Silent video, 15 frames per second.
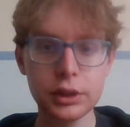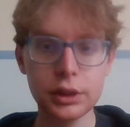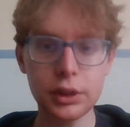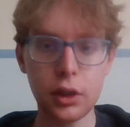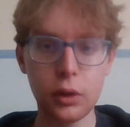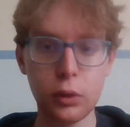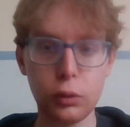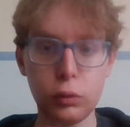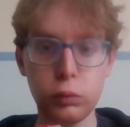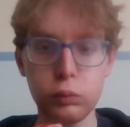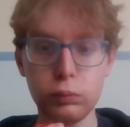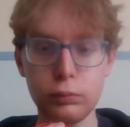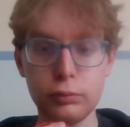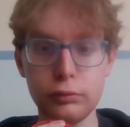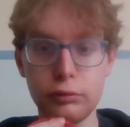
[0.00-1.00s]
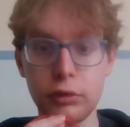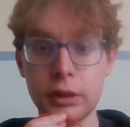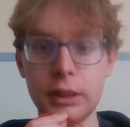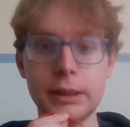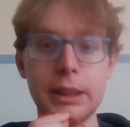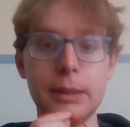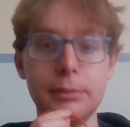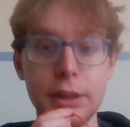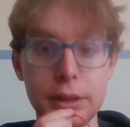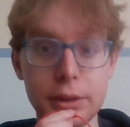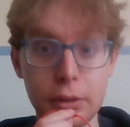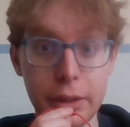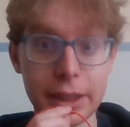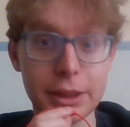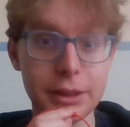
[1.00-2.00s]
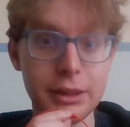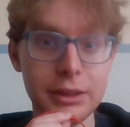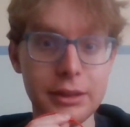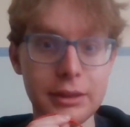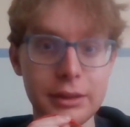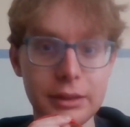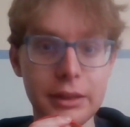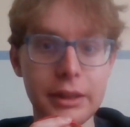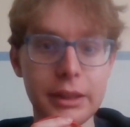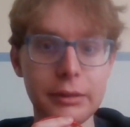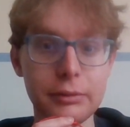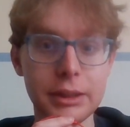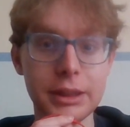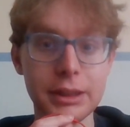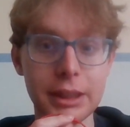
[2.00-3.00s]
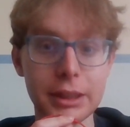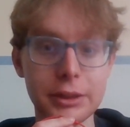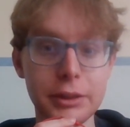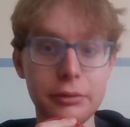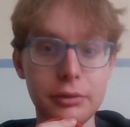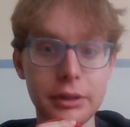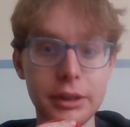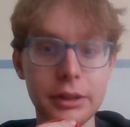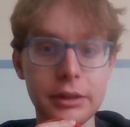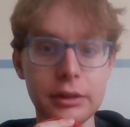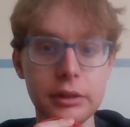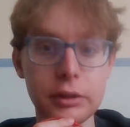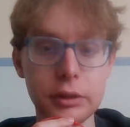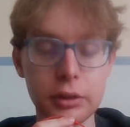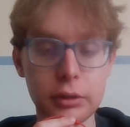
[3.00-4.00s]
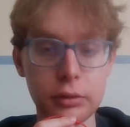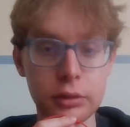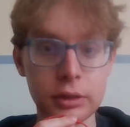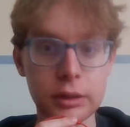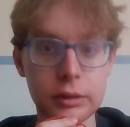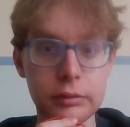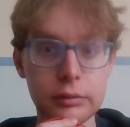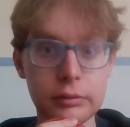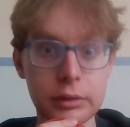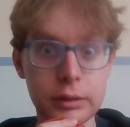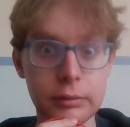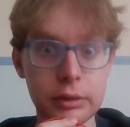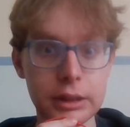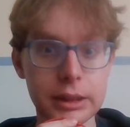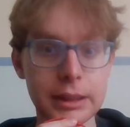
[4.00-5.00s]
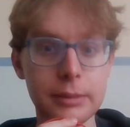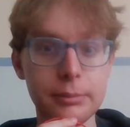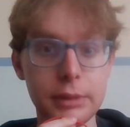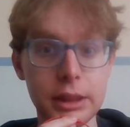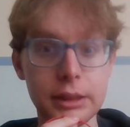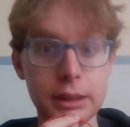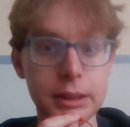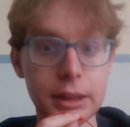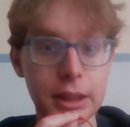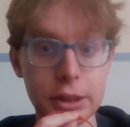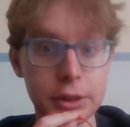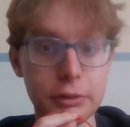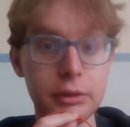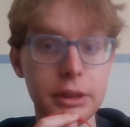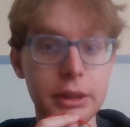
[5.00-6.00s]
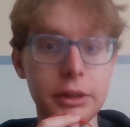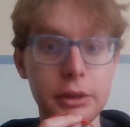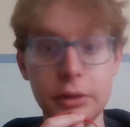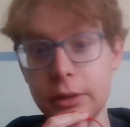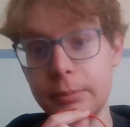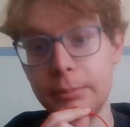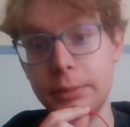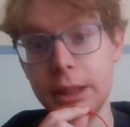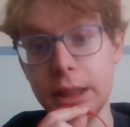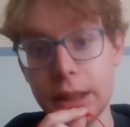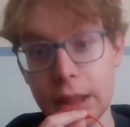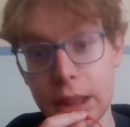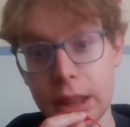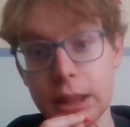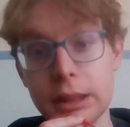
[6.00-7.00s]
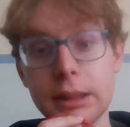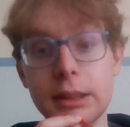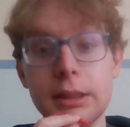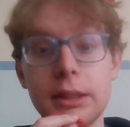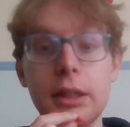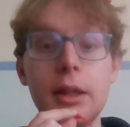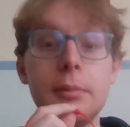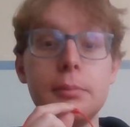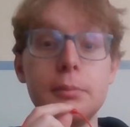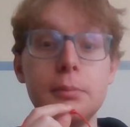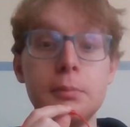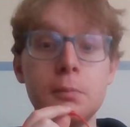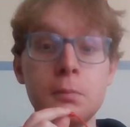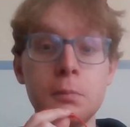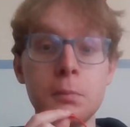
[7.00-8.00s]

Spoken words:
So what does that mean? So actually, which is actually really so what does that mean? This is actually really good because from